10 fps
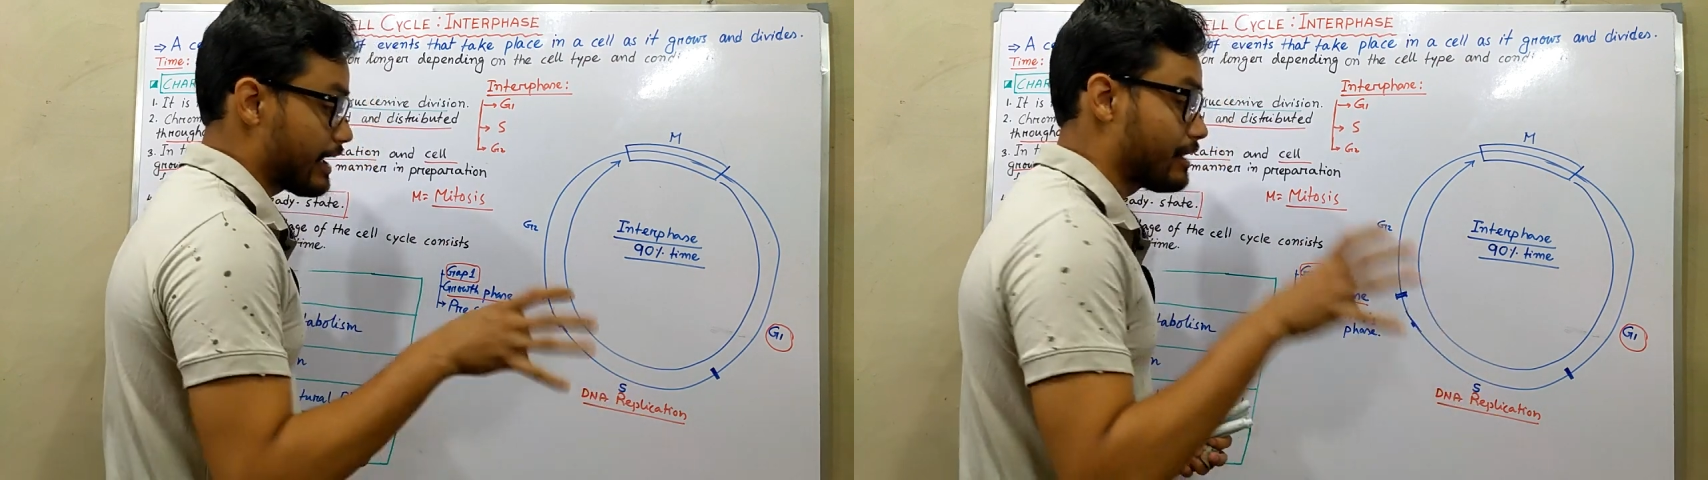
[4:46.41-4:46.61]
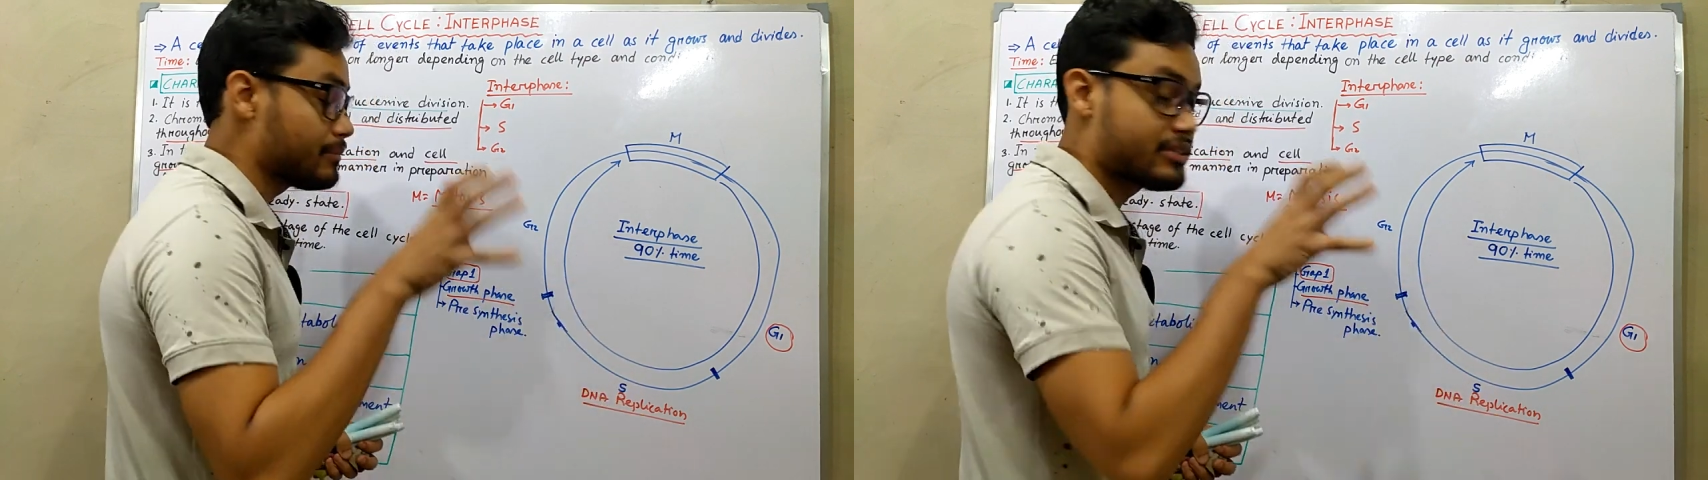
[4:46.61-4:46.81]

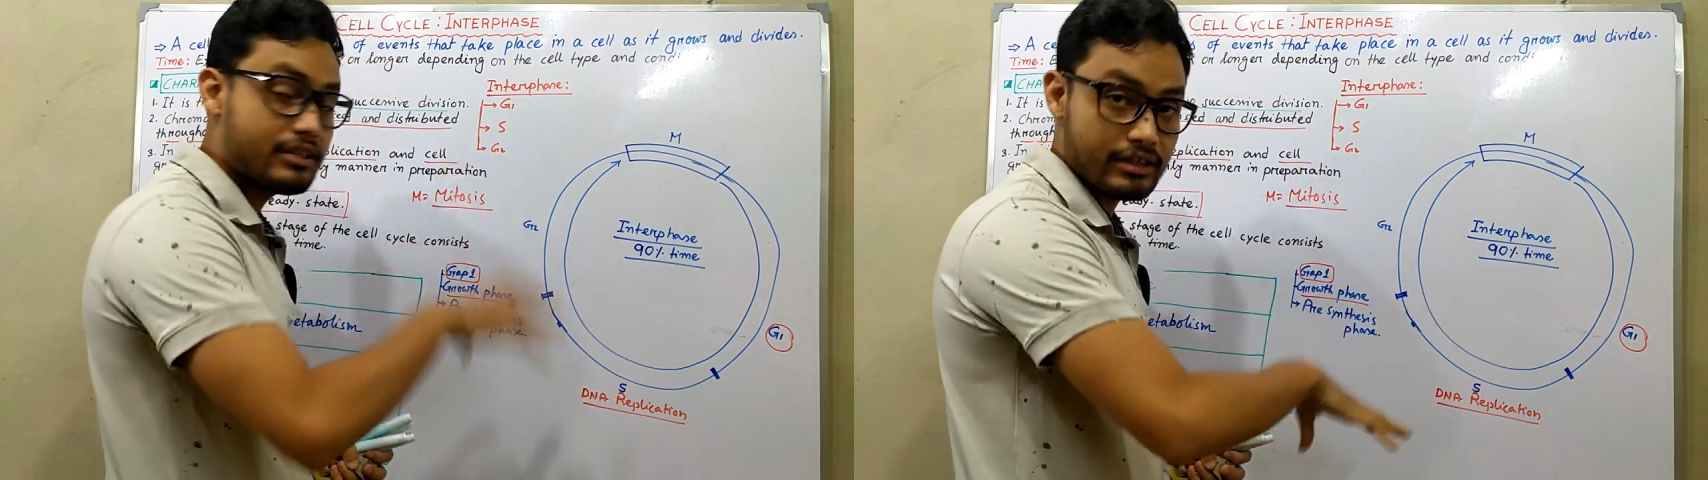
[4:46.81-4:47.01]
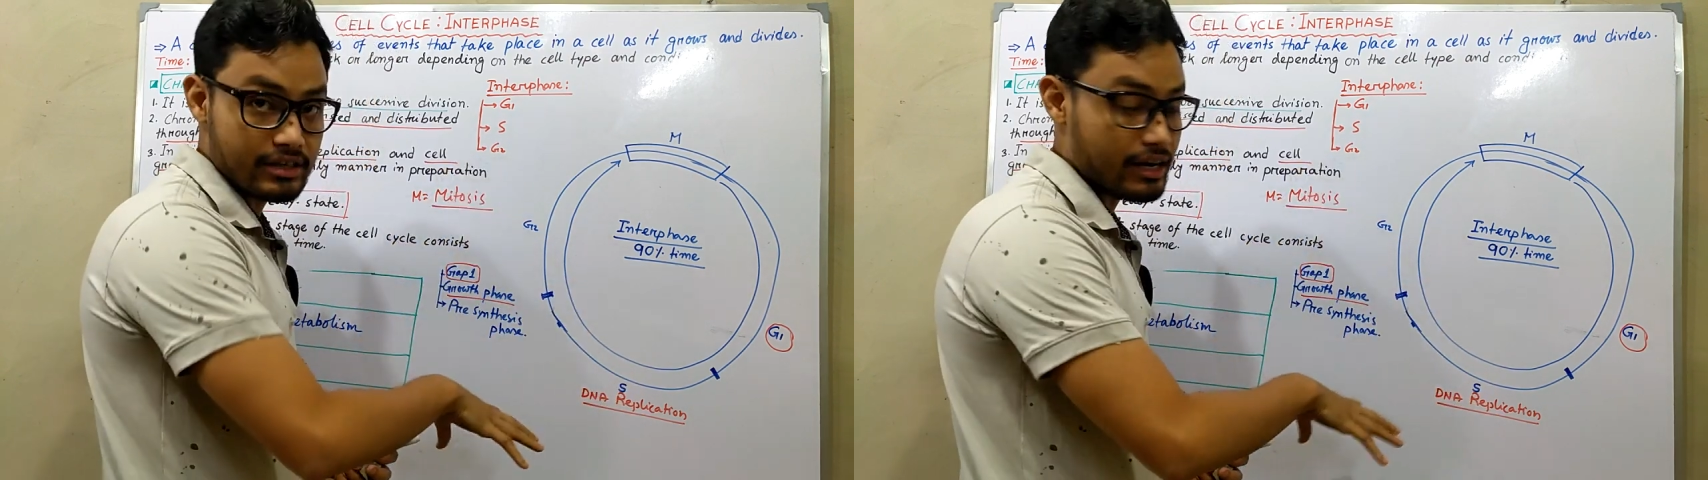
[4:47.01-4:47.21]
can be
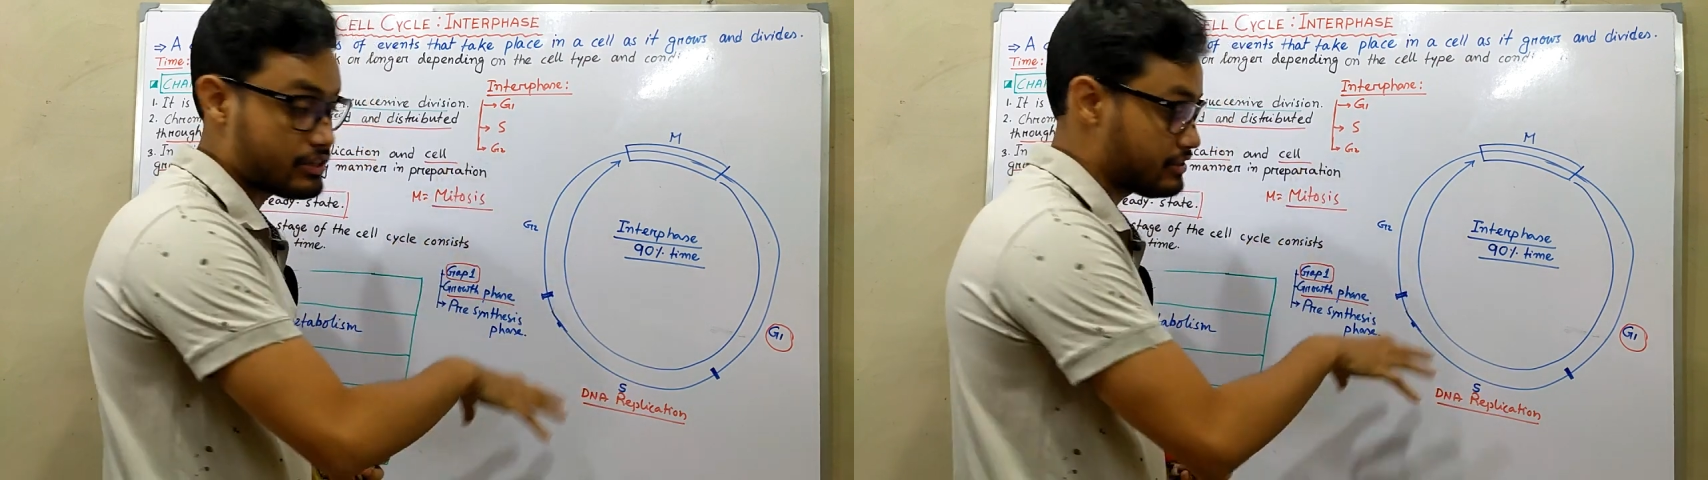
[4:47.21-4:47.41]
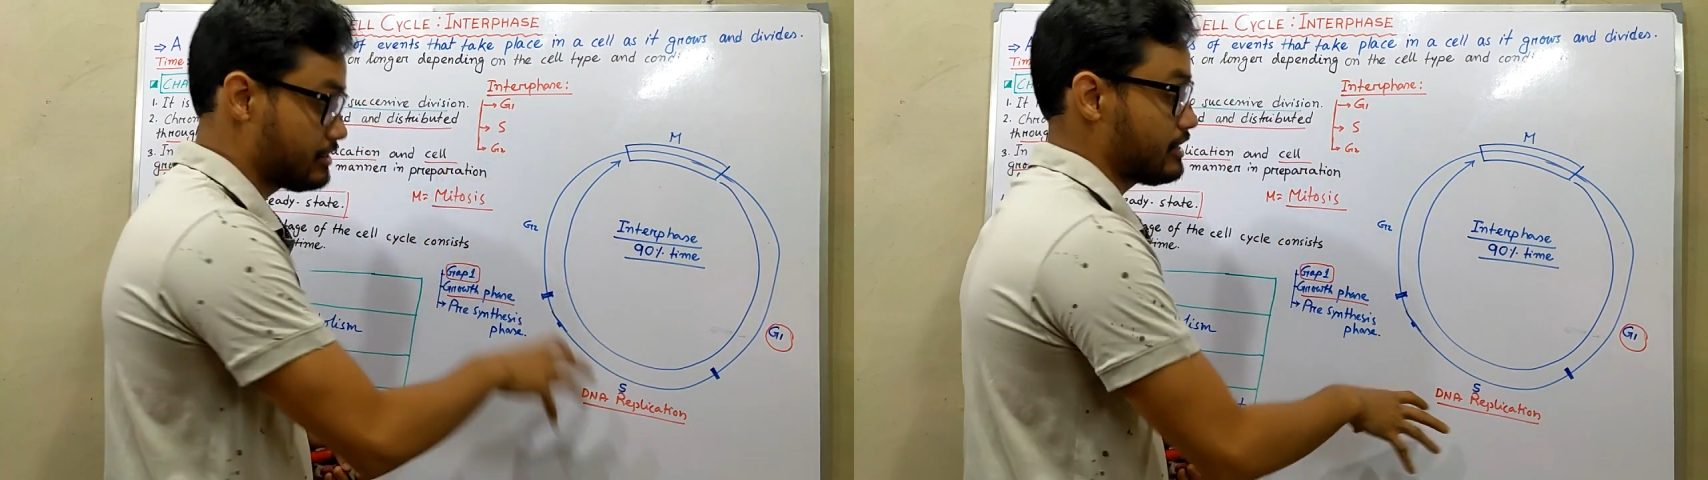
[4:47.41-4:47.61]

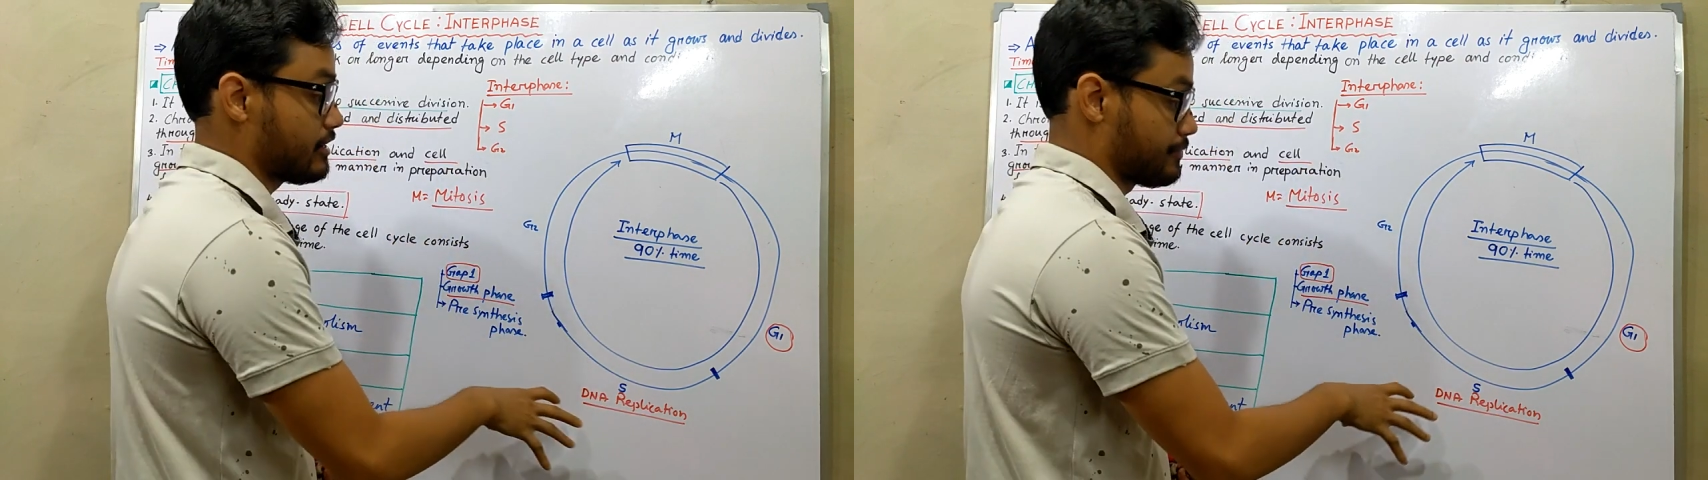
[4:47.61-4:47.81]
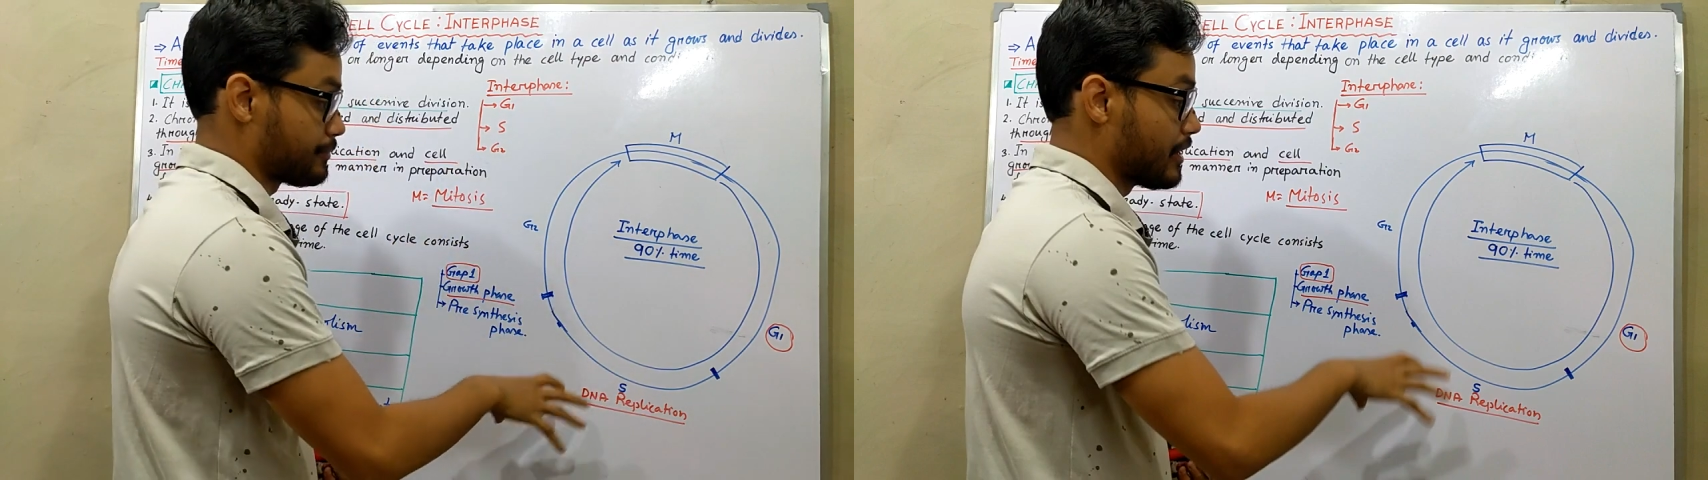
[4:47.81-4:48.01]
synthesized here,